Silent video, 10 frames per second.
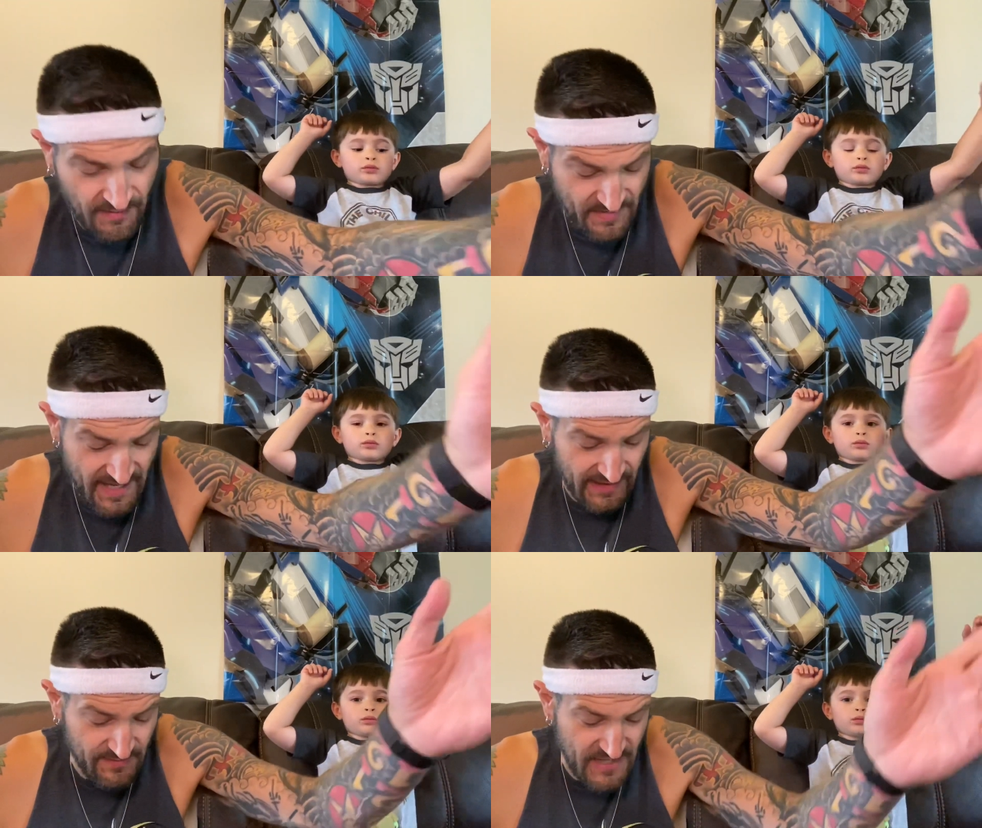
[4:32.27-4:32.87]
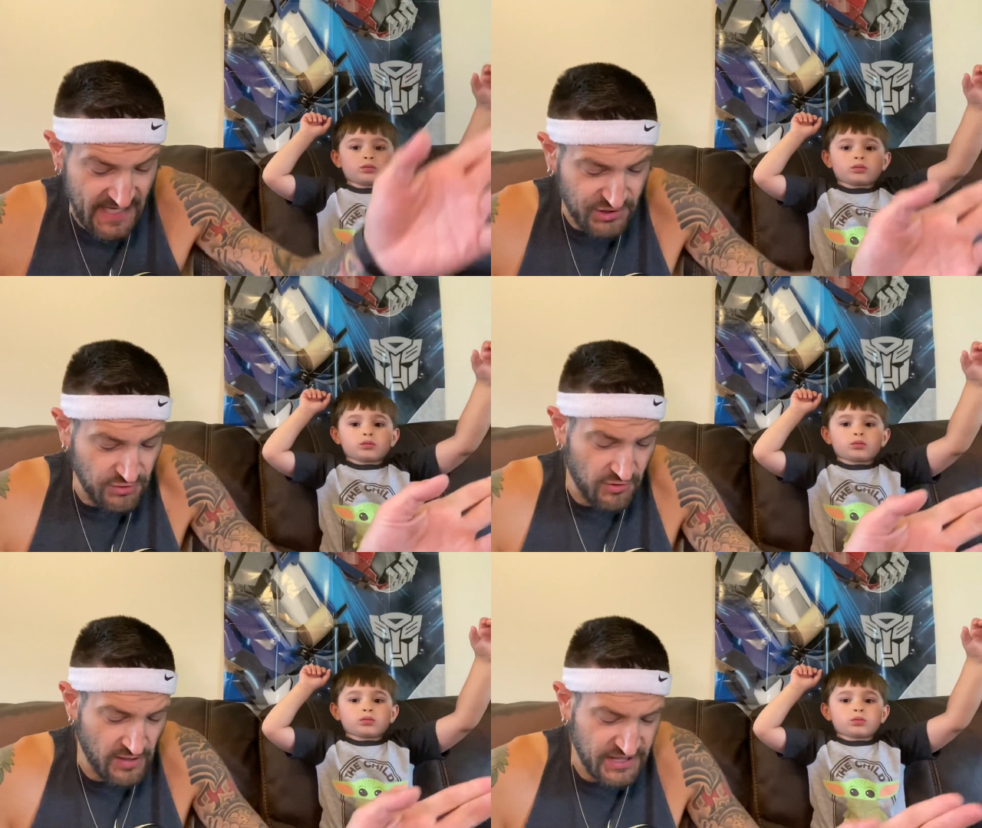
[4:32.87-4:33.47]
Speaker 1: man. Let me ask
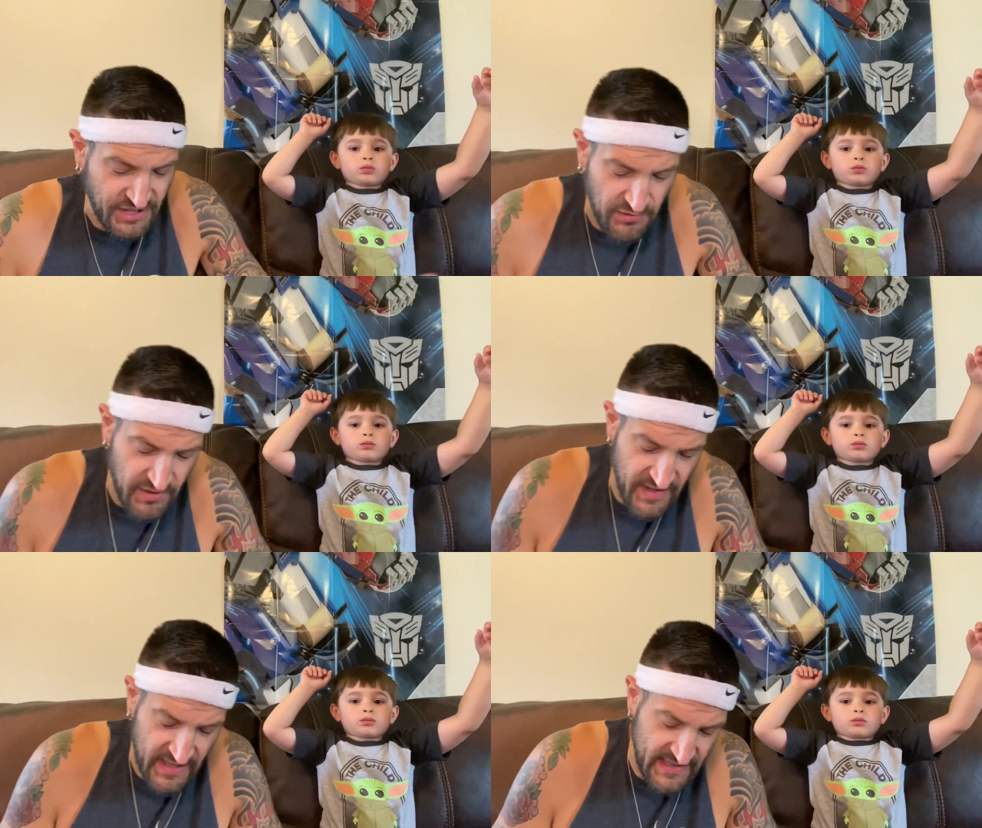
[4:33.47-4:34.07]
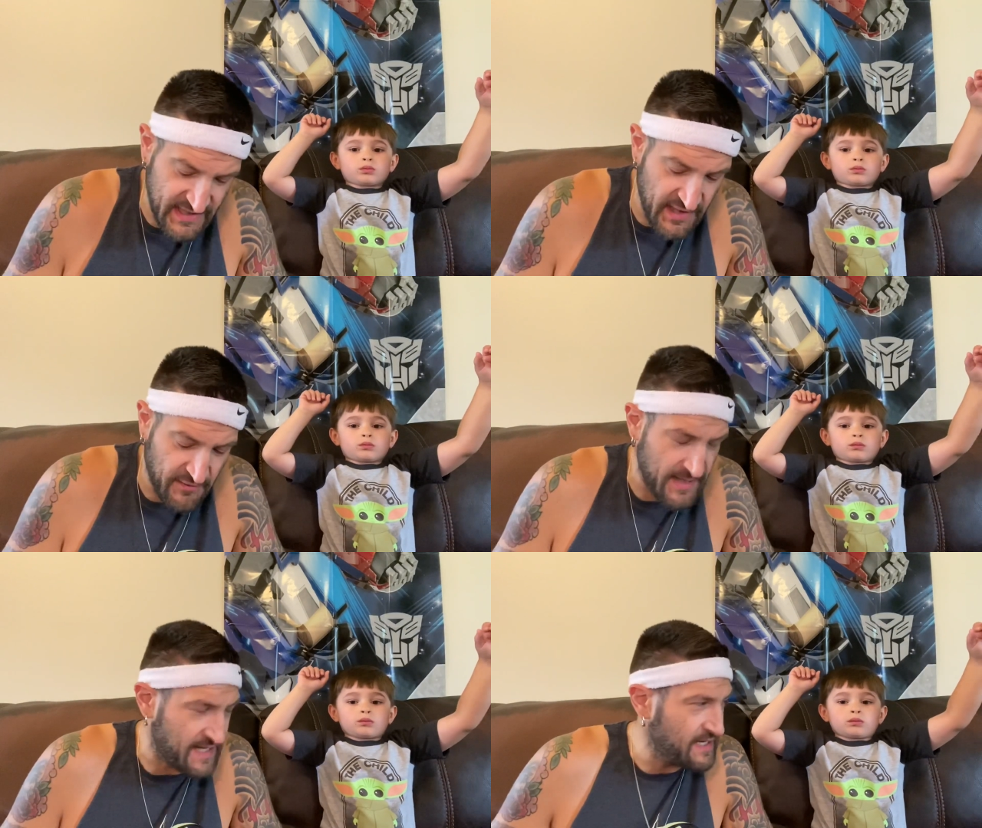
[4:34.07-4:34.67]
you a question. Who do you think is going to
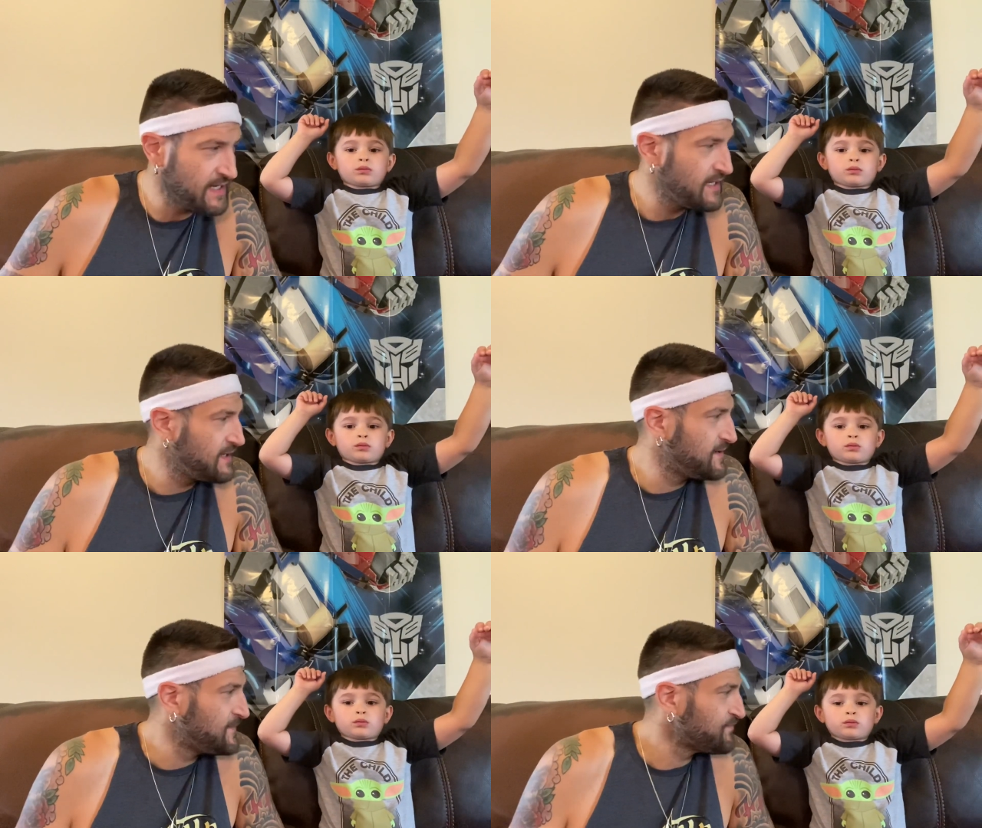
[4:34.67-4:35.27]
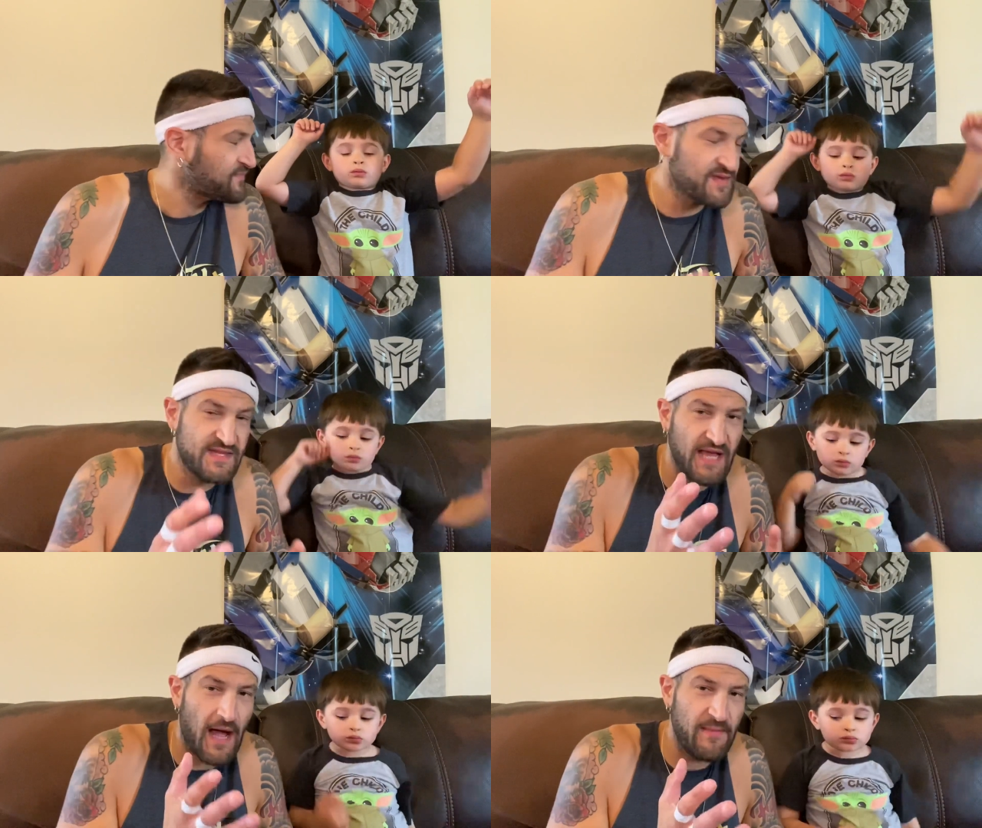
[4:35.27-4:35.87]
win?
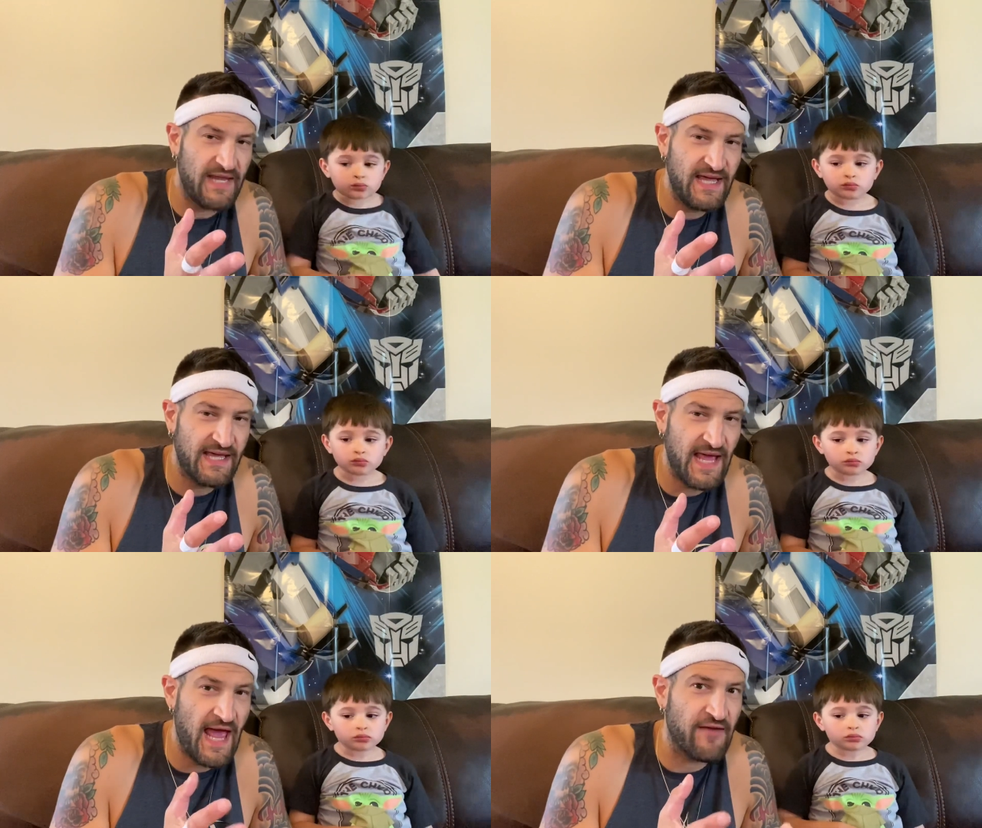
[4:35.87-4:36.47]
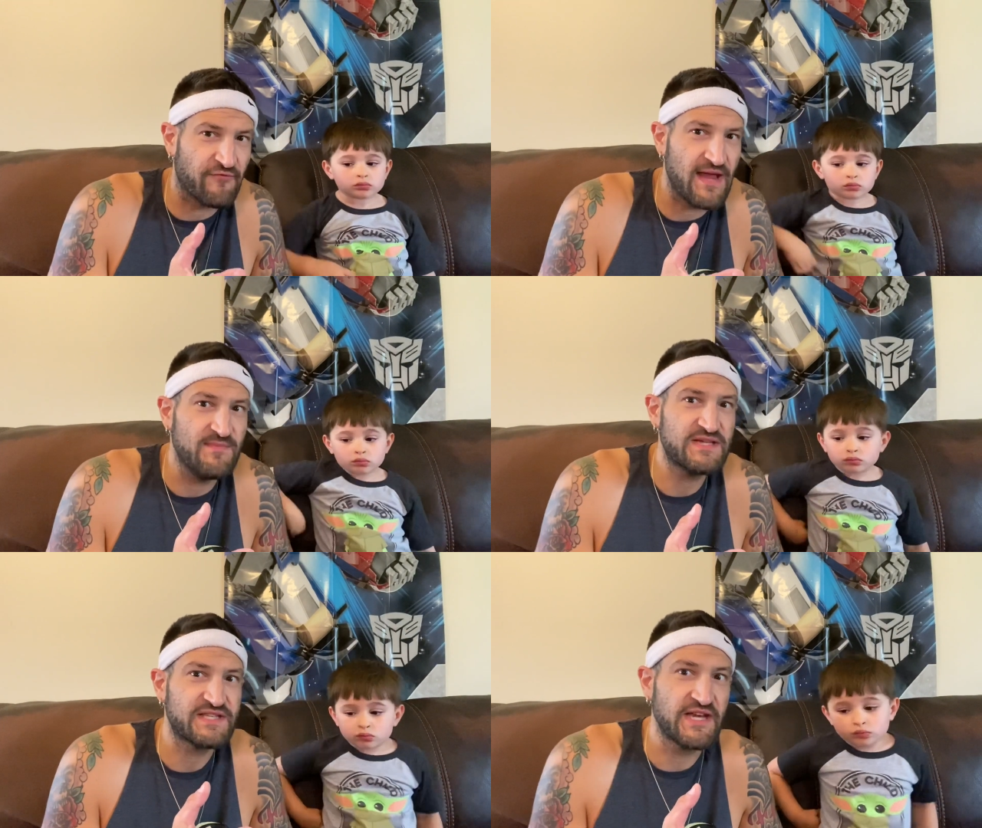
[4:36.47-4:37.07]
Dominic and Rey
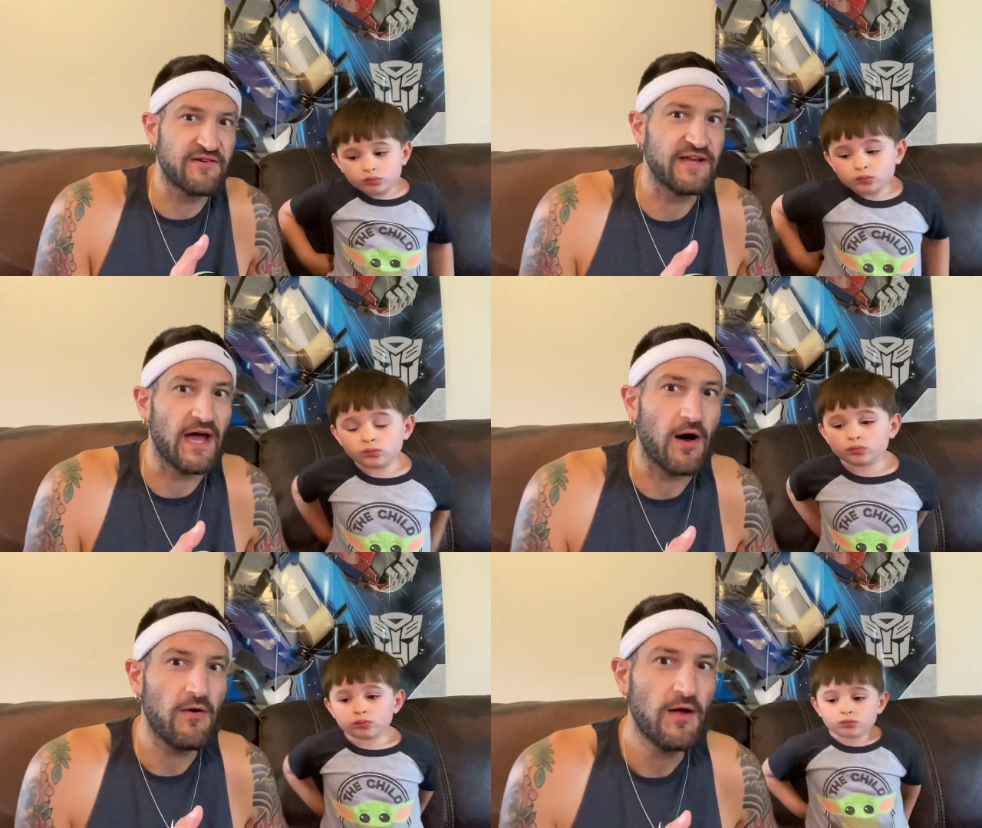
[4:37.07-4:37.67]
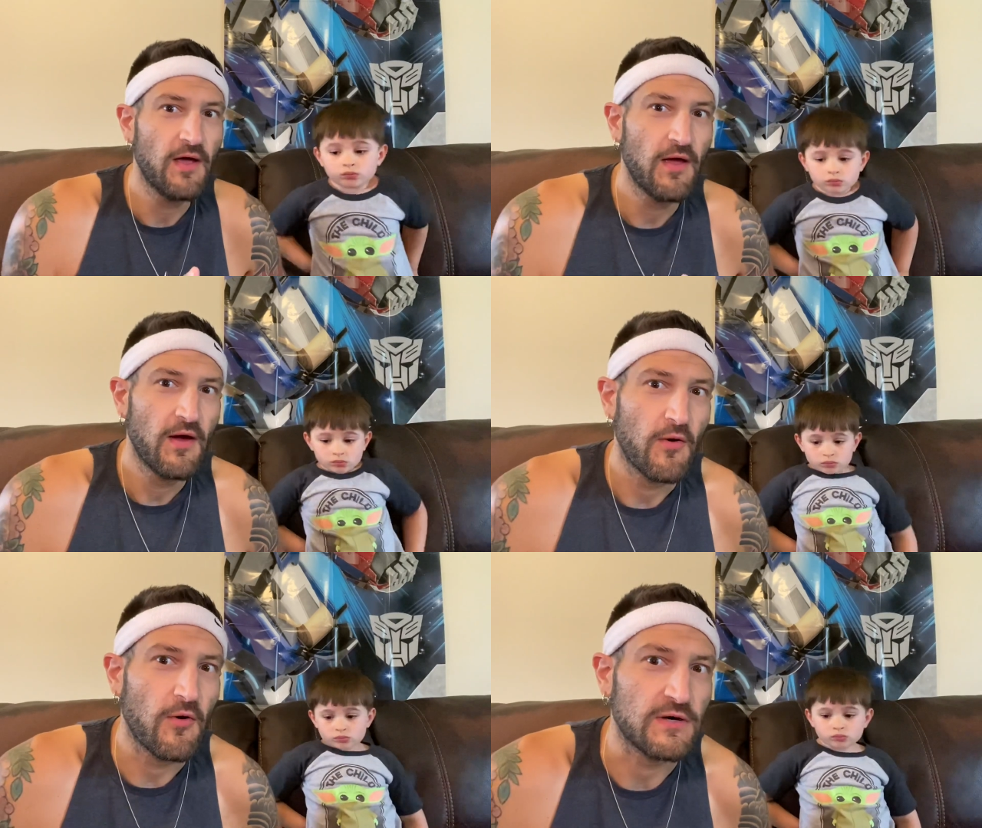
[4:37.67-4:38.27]
Mysterio
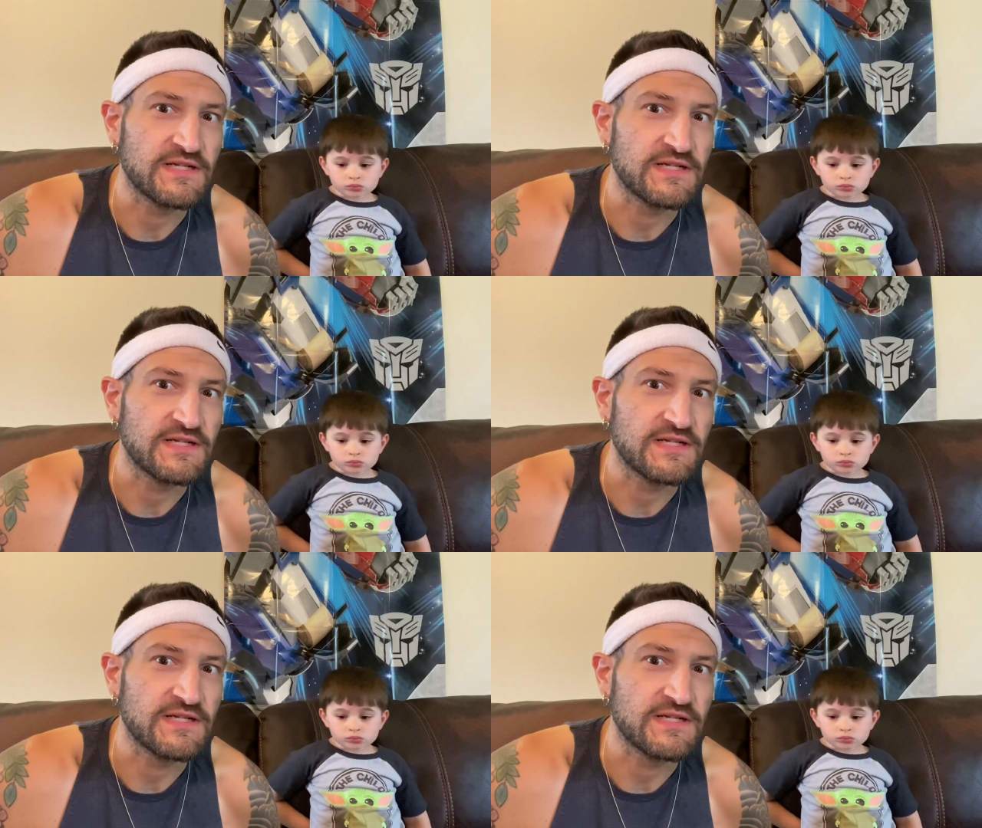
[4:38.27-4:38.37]
or